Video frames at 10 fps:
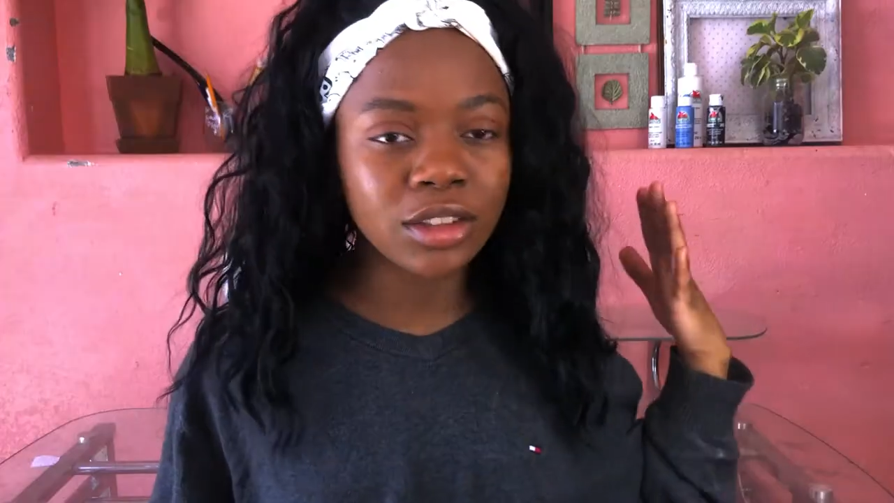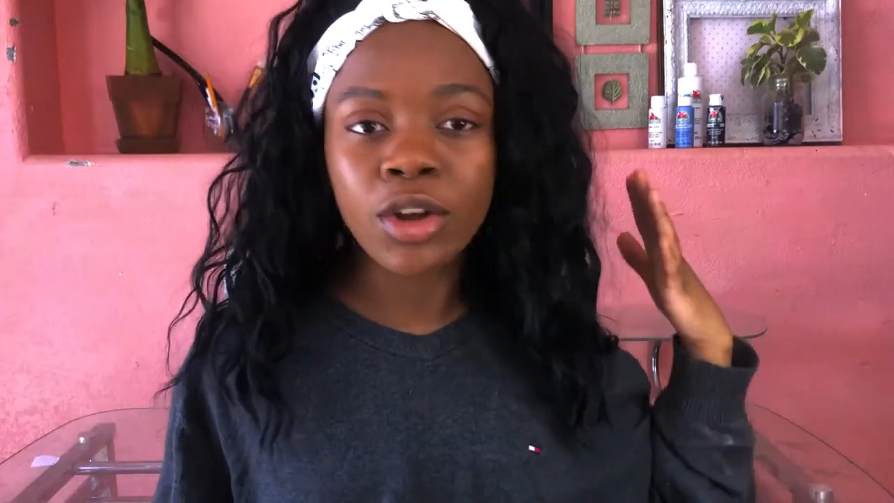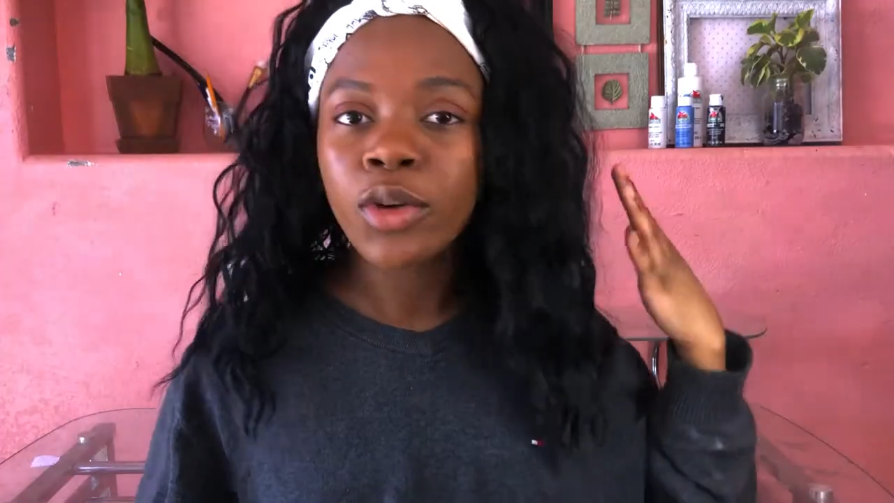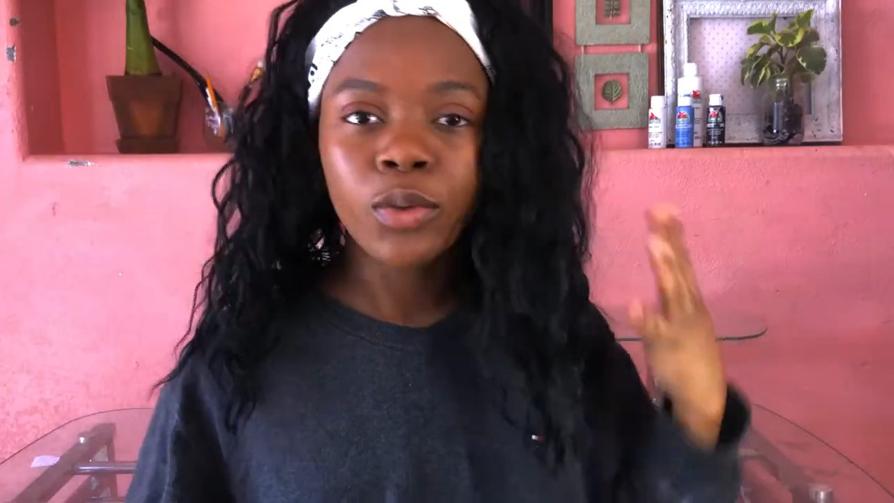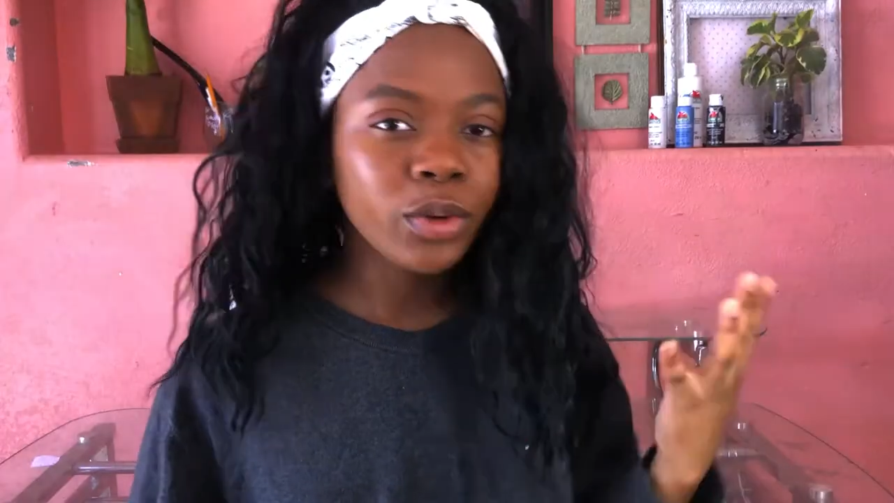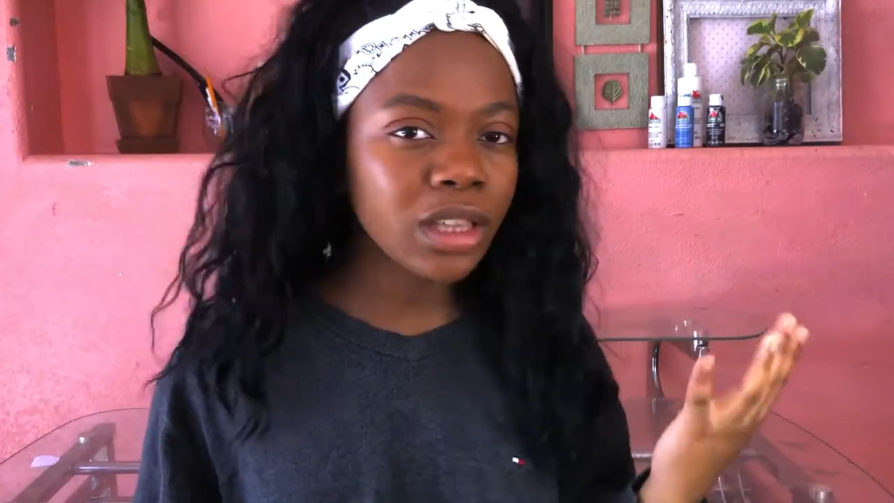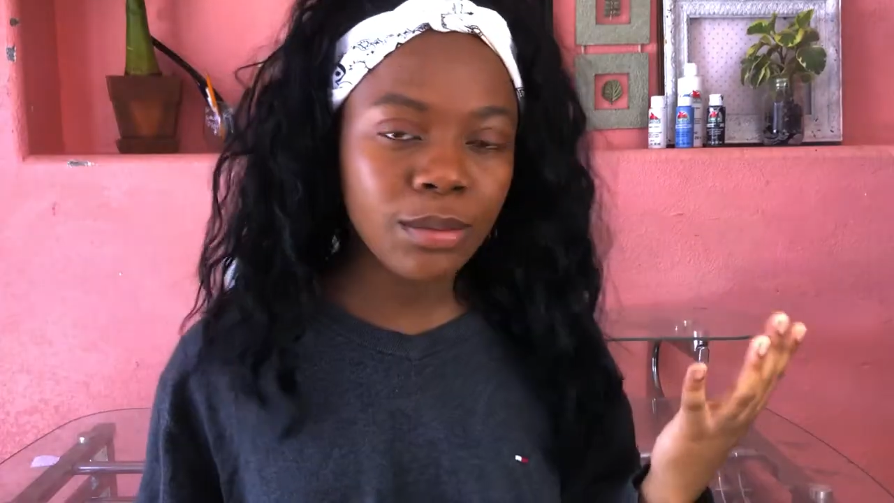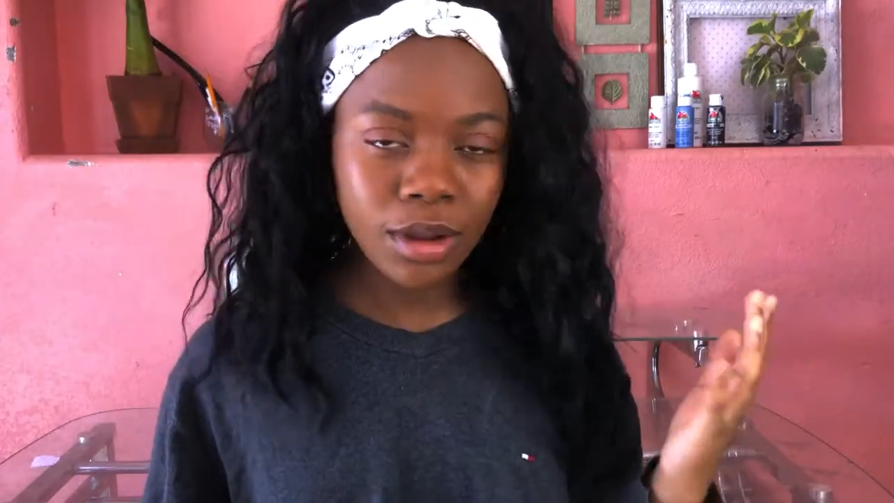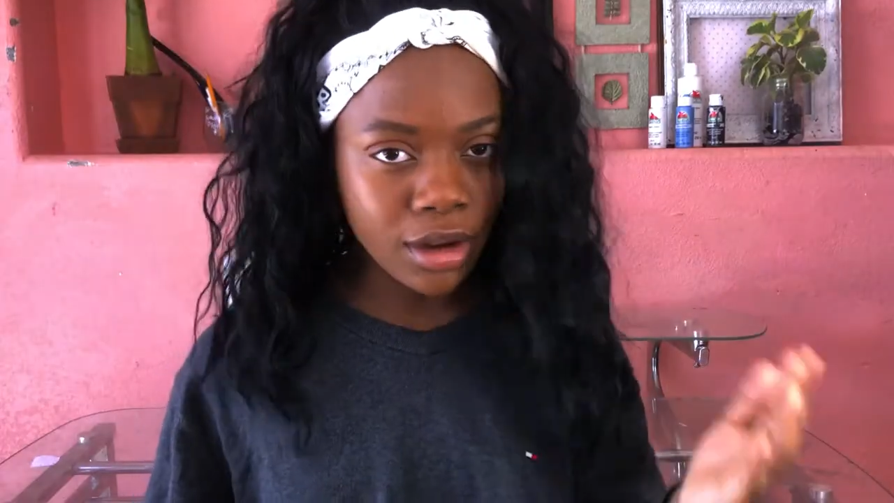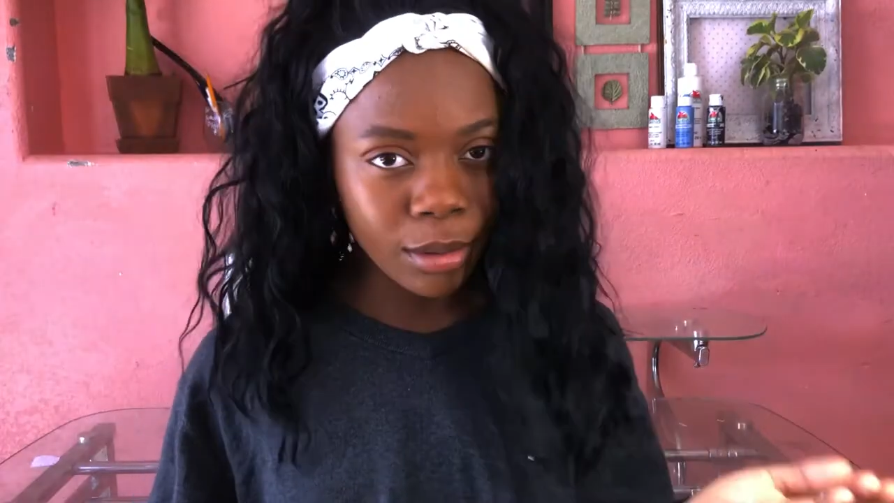it's really
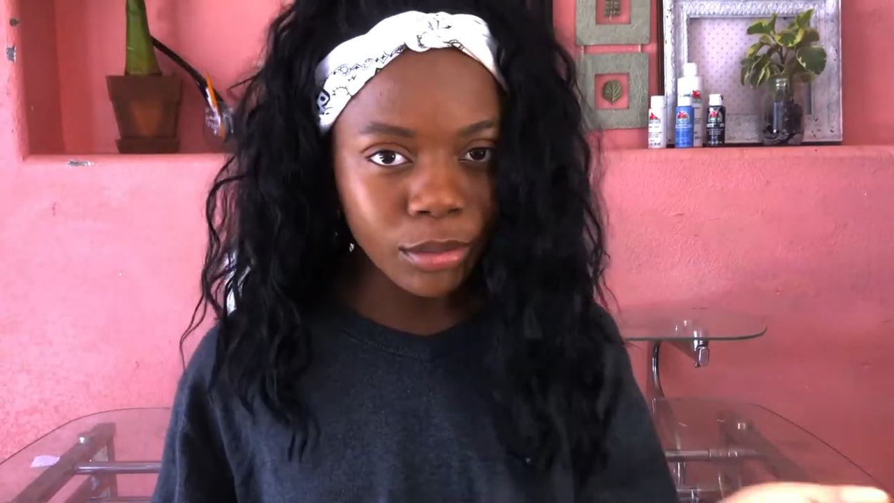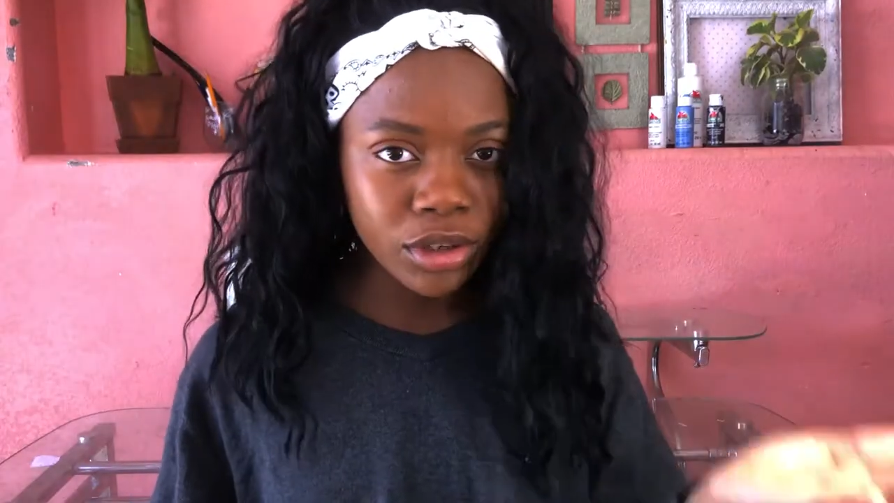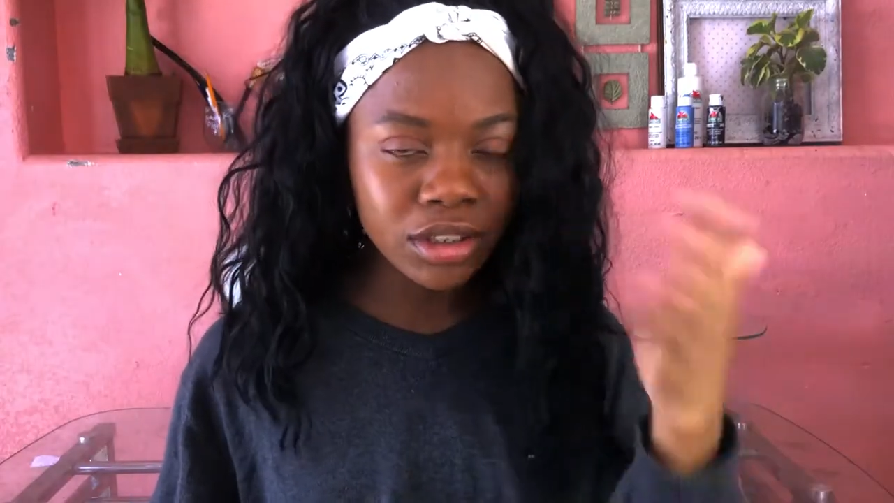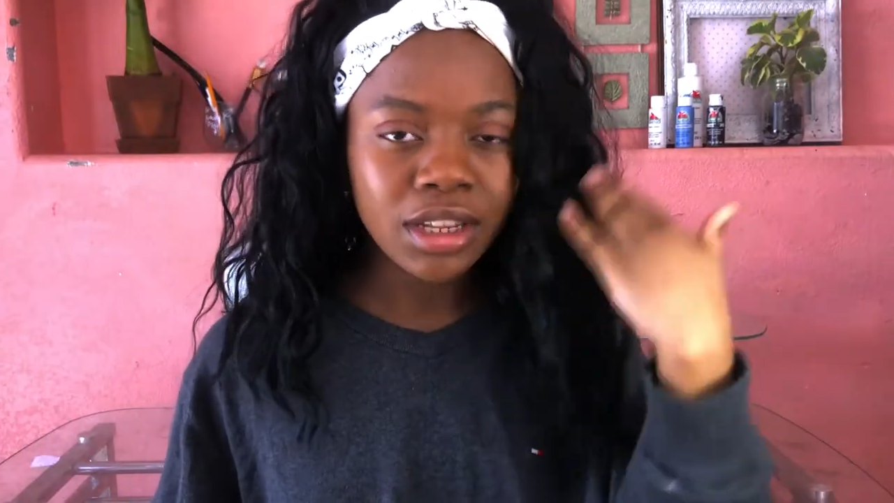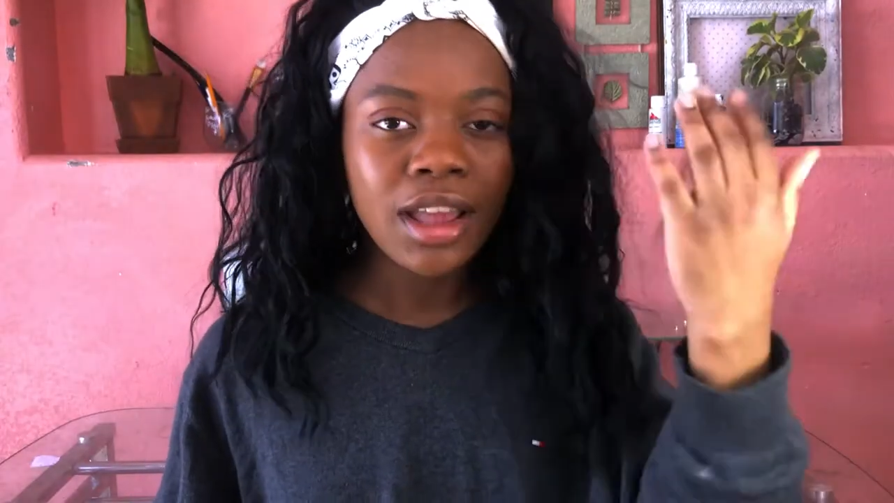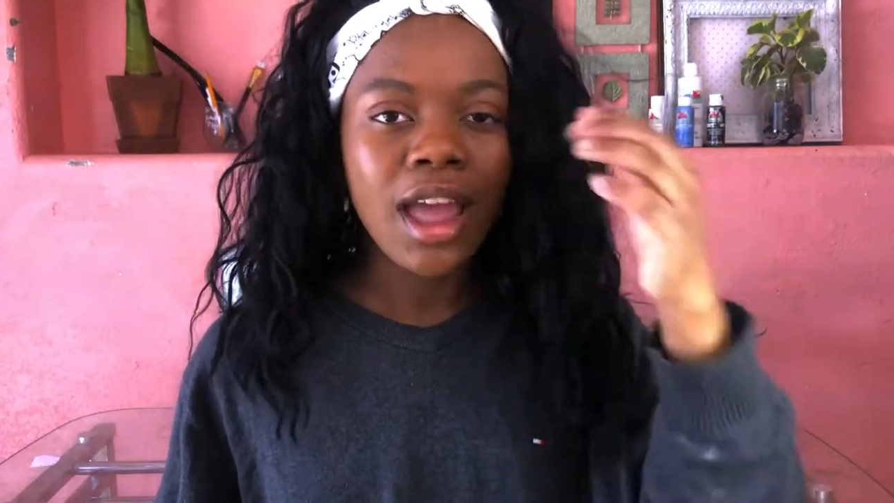big numbers.